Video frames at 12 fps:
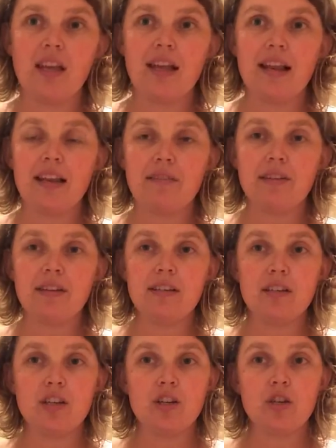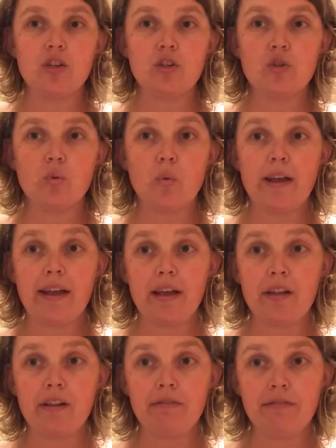11,
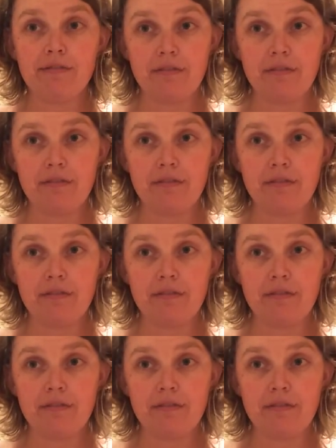12.